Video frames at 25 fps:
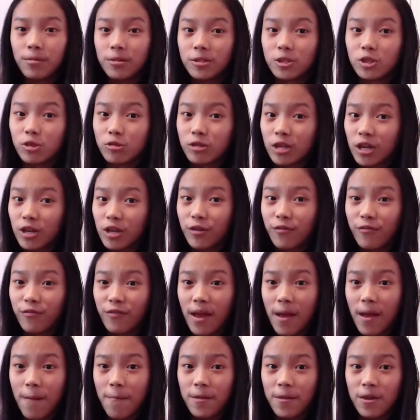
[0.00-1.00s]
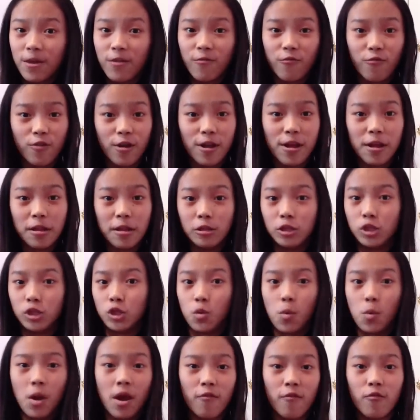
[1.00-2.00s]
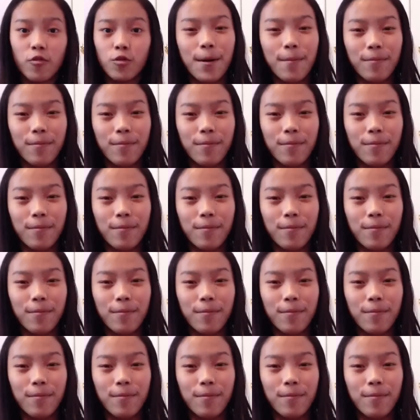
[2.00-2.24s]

So tell your family, friends, whoever.